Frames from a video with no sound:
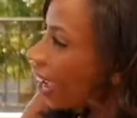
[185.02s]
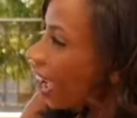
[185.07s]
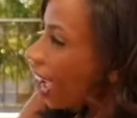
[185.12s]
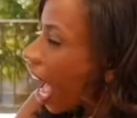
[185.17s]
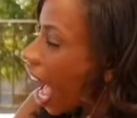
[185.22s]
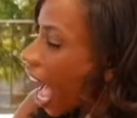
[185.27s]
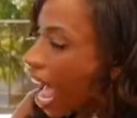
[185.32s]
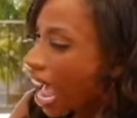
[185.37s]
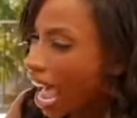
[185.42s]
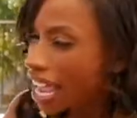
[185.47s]
Yeah,
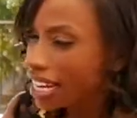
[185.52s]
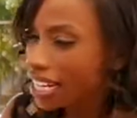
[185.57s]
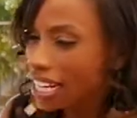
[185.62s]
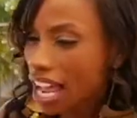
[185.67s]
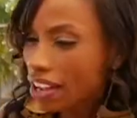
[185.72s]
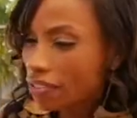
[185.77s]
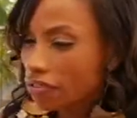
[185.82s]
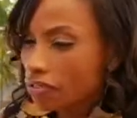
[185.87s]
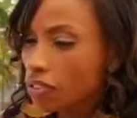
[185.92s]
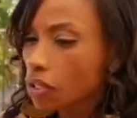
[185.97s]

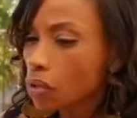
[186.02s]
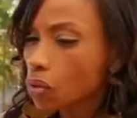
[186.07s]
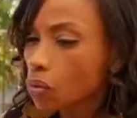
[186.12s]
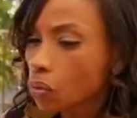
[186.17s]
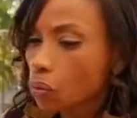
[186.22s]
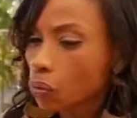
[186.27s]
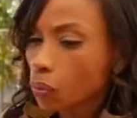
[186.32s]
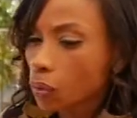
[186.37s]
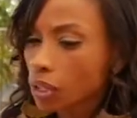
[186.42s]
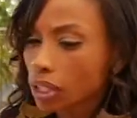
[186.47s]
I feel
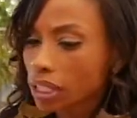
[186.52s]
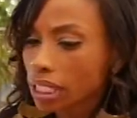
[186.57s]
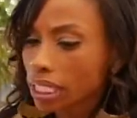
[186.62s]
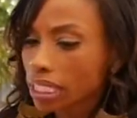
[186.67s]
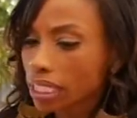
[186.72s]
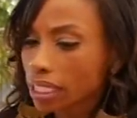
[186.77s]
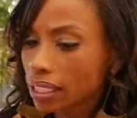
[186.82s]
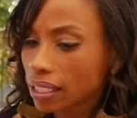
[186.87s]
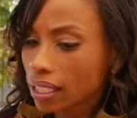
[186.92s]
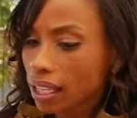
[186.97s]

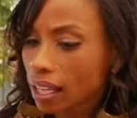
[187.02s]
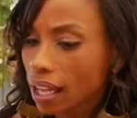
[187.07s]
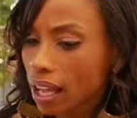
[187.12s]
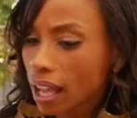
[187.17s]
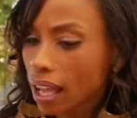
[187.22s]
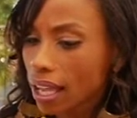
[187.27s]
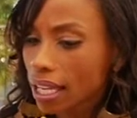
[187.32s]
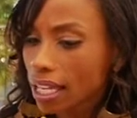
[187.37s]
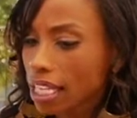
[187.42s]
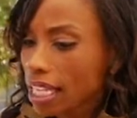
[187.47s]
really...
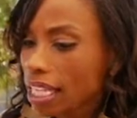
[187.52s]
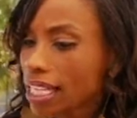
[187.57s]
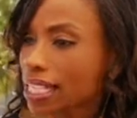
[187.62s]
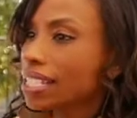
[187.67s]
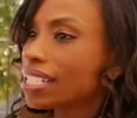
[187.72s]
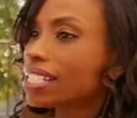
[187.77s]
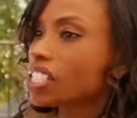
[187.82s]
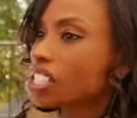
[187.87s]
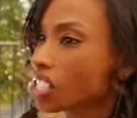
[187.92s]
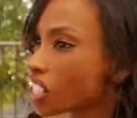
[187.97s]

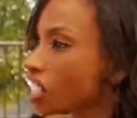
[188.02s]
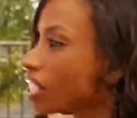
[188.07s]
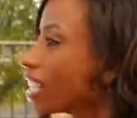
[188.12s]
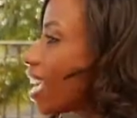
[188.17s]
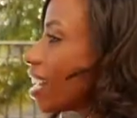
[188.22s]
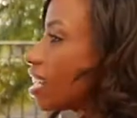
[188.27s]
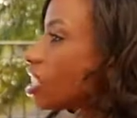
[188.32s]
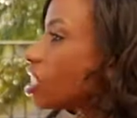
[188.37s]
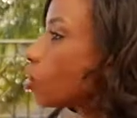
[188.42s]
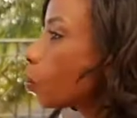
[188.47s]
It's
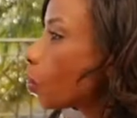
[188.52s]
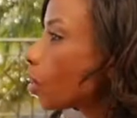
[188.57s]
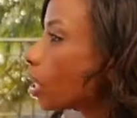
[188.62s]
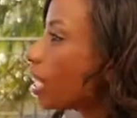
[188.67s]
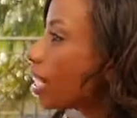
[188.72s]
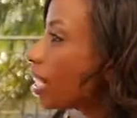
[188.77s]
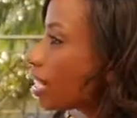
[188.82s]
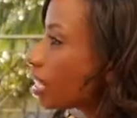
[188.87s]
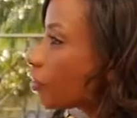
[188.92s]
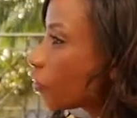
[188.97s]
just what
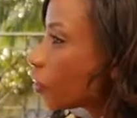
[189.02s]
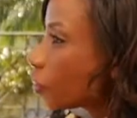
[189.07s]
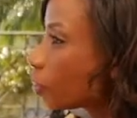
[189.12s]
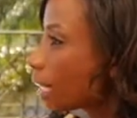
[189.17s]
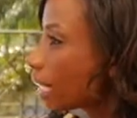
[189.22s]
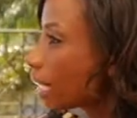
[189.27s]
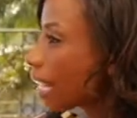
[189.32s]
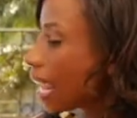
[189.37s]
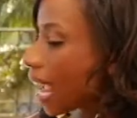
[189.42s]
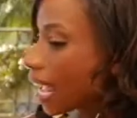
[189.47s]
it is for
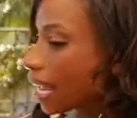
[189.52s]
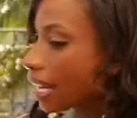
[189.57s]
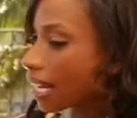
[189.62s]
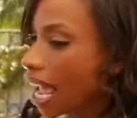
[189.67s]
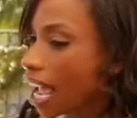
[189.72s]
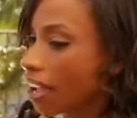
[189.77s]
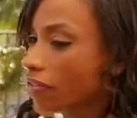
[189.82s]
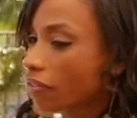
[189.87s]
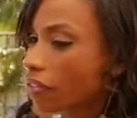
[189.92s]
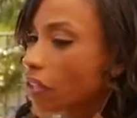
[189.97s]
me, and
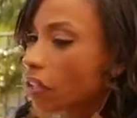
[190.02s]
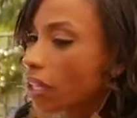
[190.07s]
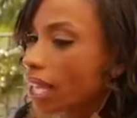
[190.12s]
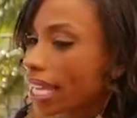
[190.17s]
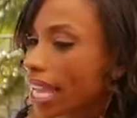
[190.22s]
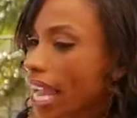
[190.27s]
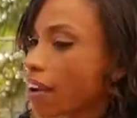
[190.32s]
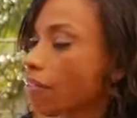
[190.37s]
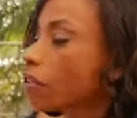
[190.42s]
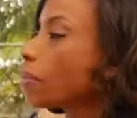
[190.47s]
I feel
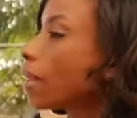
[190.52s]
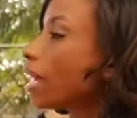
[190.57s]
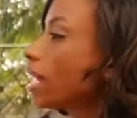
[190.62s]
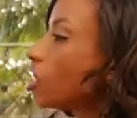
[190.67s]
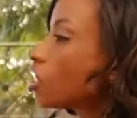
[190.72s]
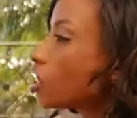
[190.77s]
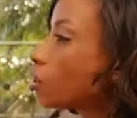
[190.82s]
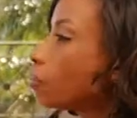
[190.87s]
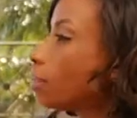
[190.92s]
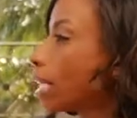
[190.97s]
like everybody
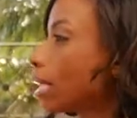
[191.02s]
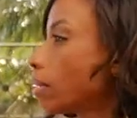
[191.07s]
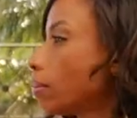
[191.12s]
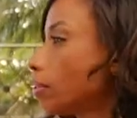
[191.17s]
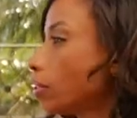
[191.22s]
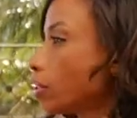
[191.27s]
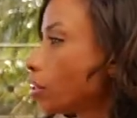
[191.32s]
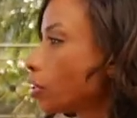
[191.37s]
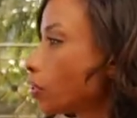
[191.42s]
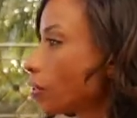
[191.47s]
should be
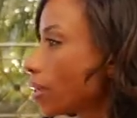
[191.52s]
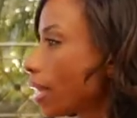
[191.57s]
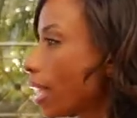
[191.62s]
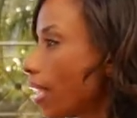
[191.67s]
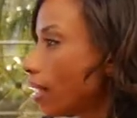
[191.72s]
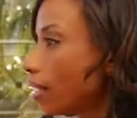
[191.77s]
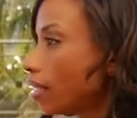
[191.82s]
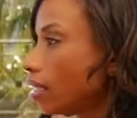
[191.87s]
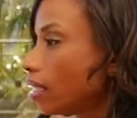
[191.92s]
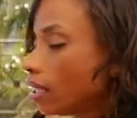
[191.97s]
able to do
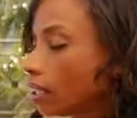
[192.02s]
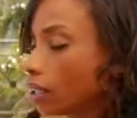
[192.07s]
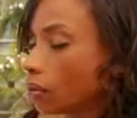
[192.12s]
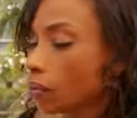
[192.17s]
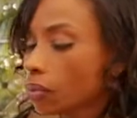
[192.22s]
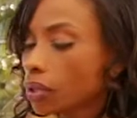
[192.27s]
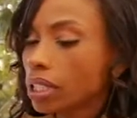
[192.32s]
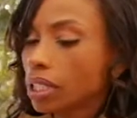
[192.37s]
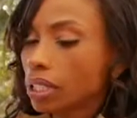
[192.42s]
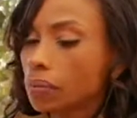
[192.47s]
that.
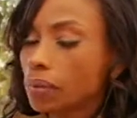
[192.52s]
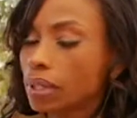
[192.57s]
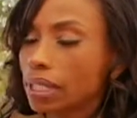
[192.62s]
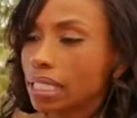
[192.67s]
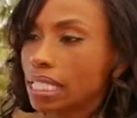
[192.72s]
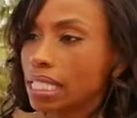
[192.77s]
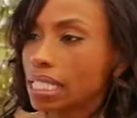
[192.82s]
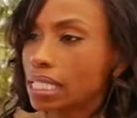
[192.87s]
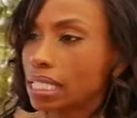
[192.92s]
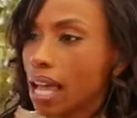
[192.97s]

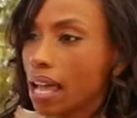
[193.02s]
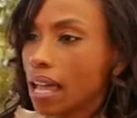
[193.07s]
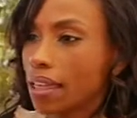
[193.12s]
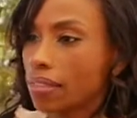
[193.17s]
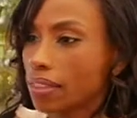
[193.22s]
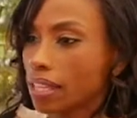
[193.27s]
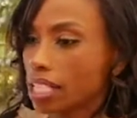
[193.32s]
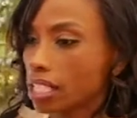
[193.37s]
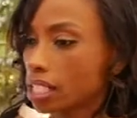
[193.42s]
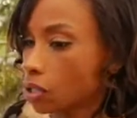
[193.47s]
Really, I
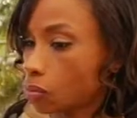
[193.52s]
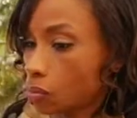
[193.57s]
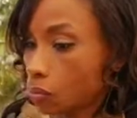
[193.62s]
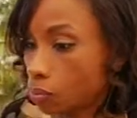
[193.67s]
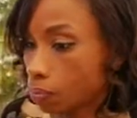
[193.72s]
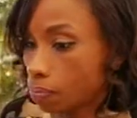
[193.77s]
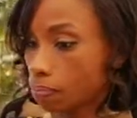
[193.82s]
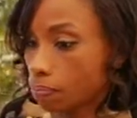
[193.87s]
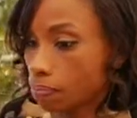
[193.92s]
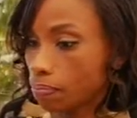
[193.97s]
think it's
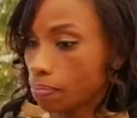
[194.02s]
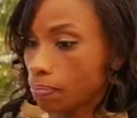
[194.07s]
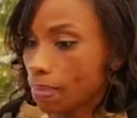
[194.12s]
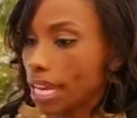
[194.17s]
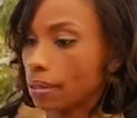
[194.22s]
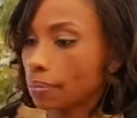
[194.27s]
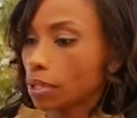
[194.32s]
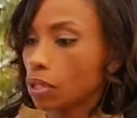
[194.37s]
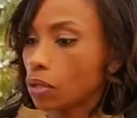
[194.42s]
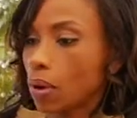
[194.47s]

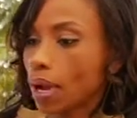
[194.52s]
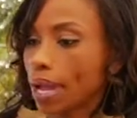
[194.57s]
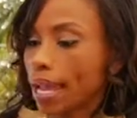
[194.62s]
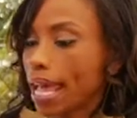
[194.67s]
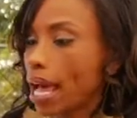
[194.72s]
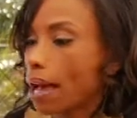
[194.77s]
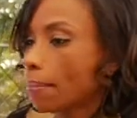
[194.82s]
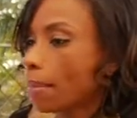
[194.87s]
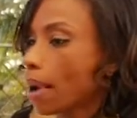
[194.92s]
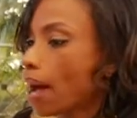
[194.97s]
made me who I
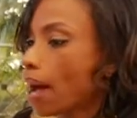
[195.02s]
am,